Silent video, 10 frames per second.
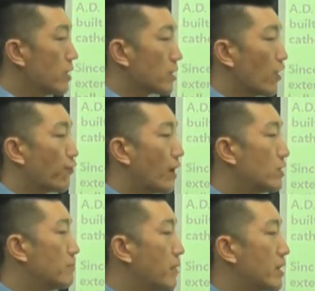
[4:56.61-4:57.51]
They
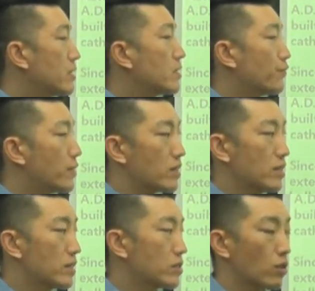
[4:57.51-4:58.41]
found many different
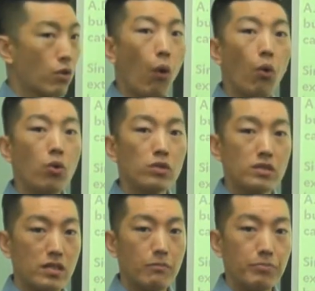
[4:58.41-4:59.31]
things, an
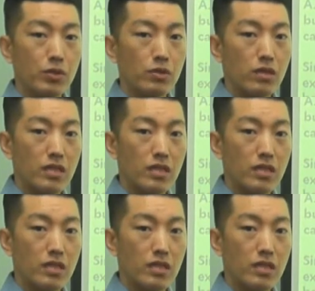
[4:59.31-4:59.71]
old temple,